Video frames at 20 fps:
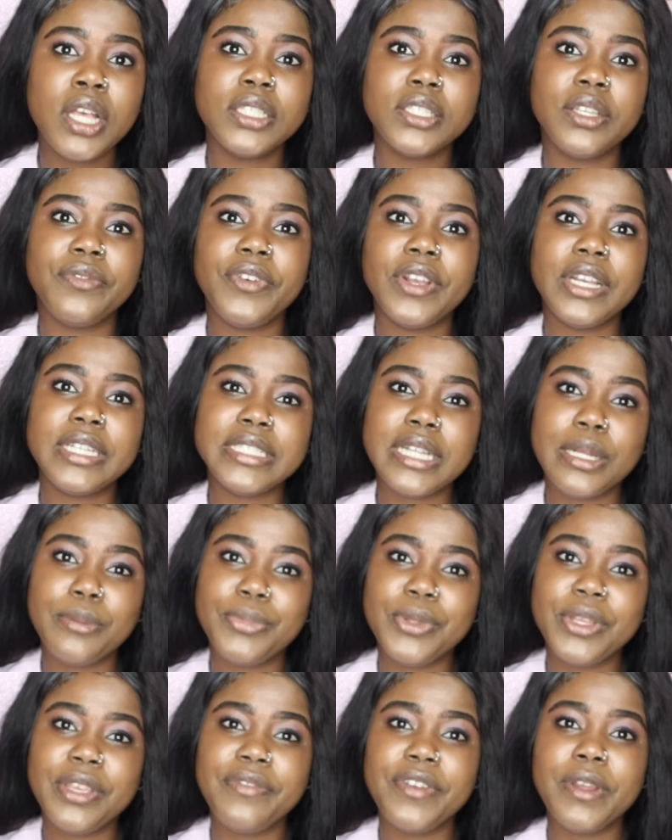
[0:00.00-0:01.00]
So for
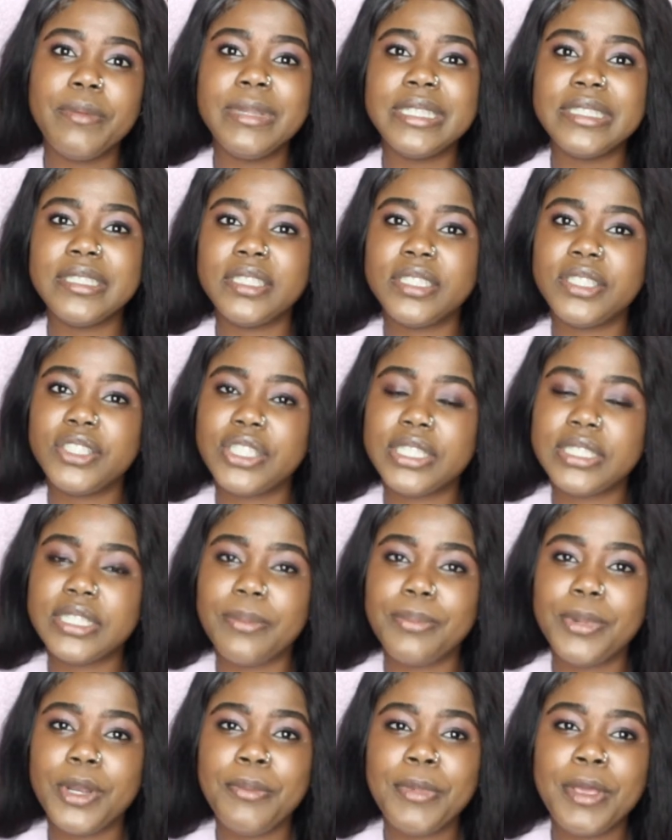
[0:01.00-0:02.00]
example, if your business is just
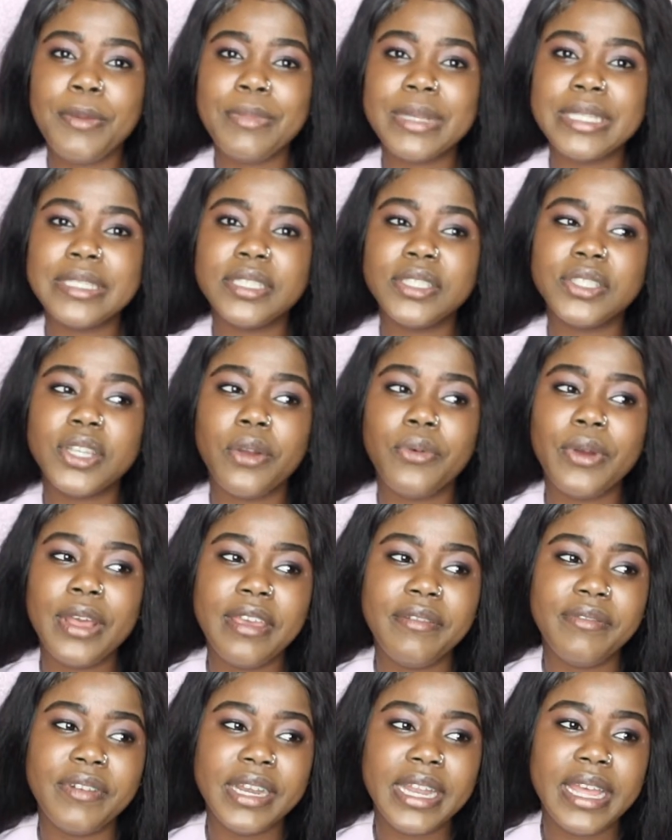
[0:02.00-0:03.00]
a plumbing business or
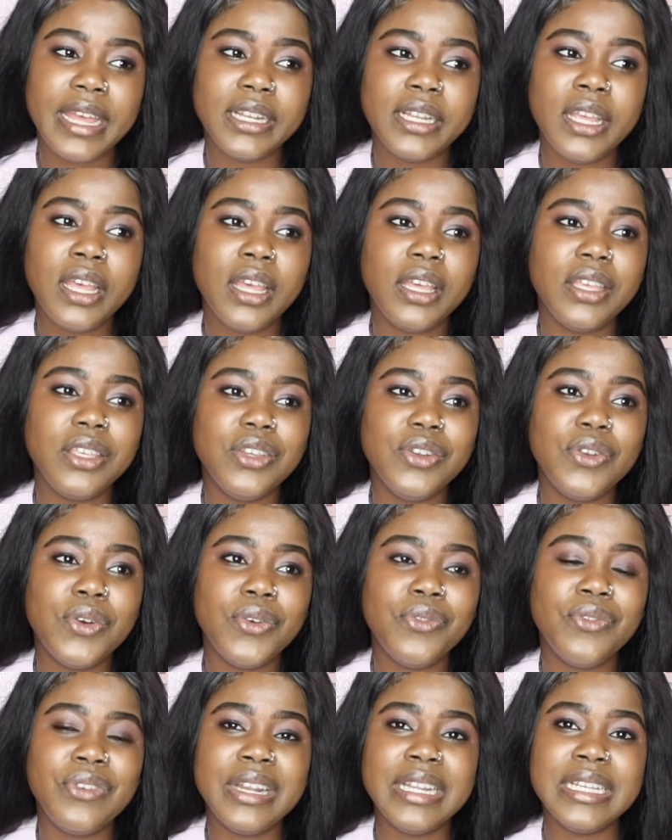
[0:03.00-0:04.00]
whatever, that you
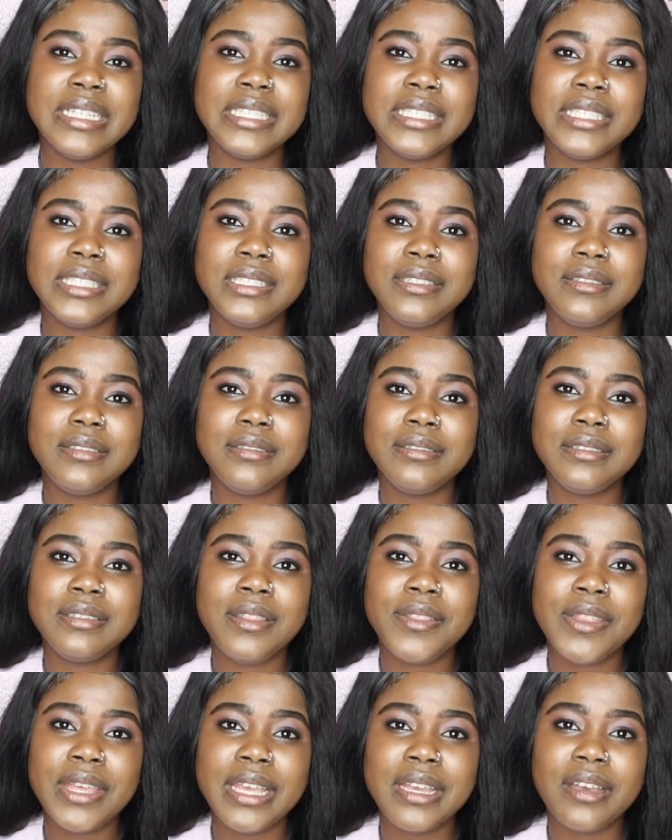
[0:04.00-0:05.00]
don't really
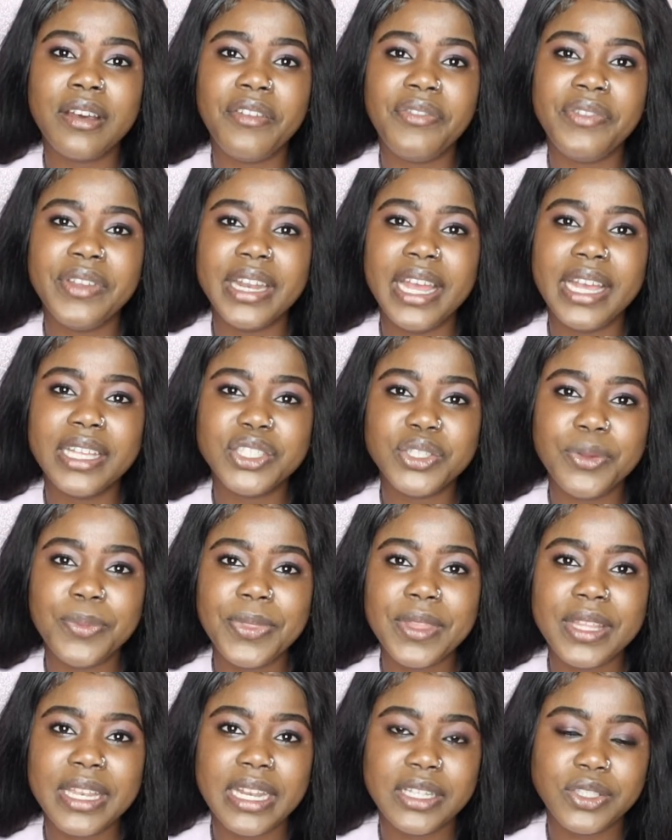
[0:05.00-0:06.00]
think of it as
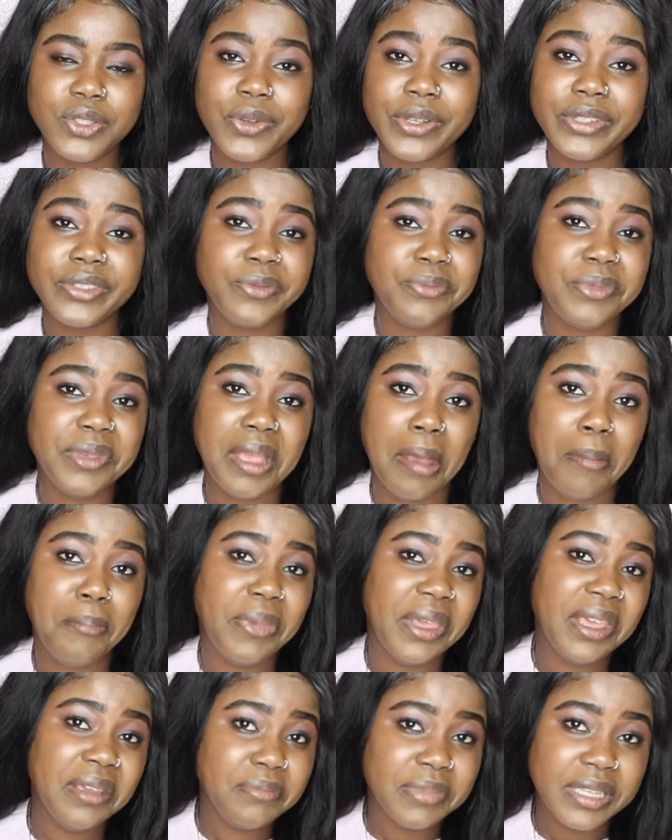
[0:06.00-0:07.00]
something that is going to be a
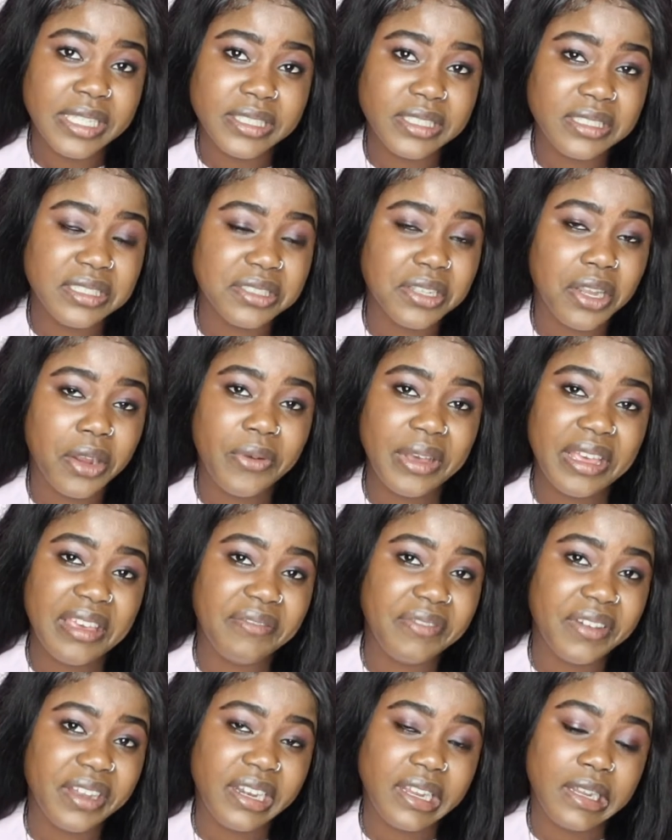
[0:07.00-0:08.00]
big business or
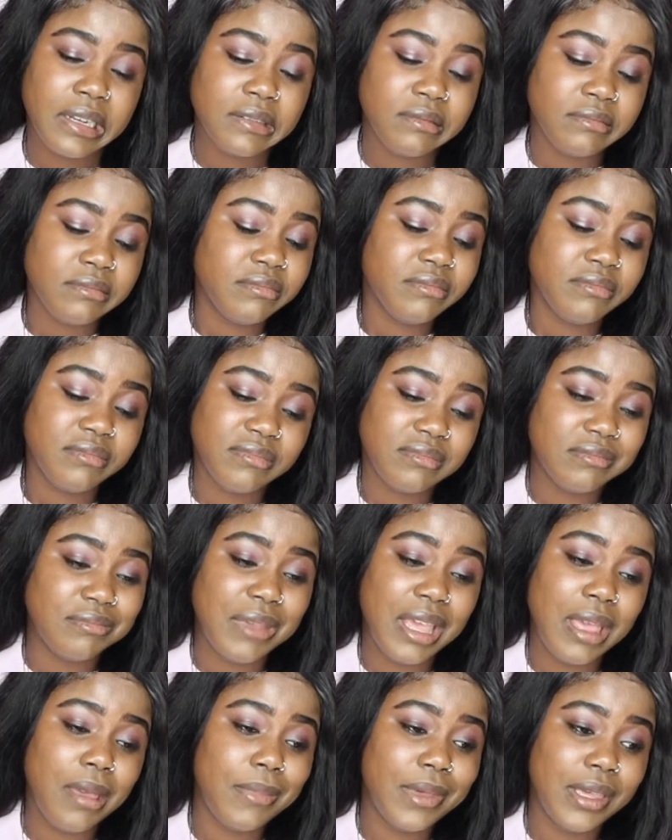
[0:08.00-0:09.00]
whatever, then
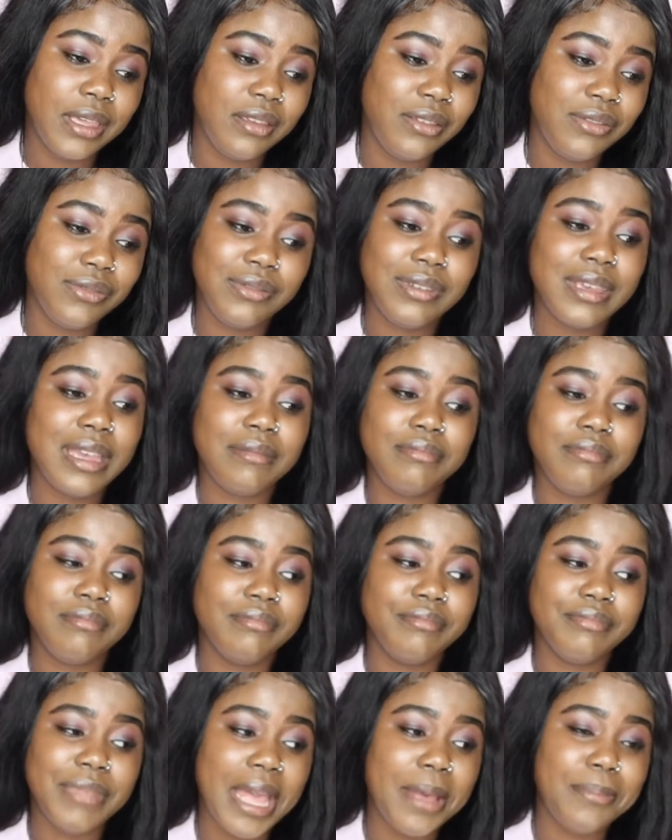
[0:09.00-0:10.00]
maybe you can
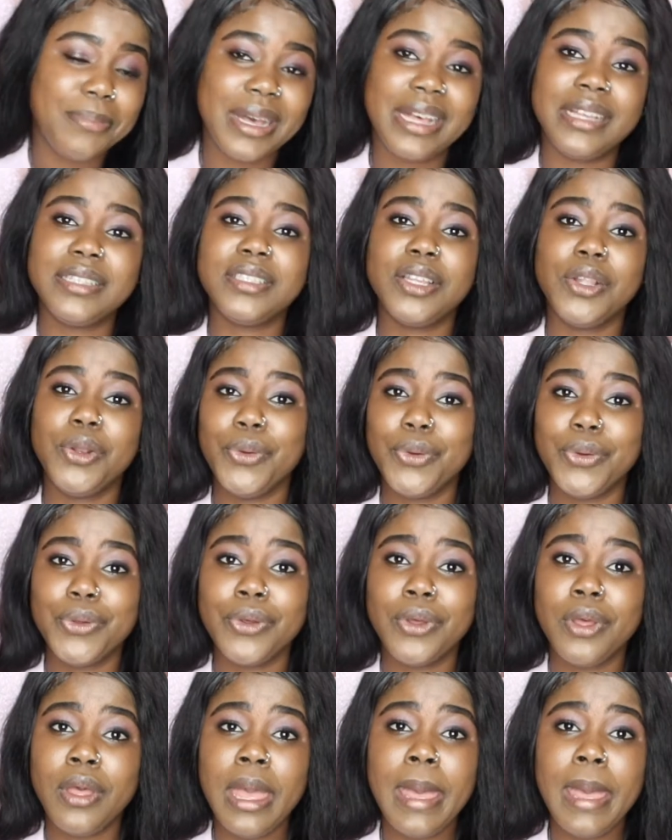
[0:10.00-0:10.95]
bypass the logo.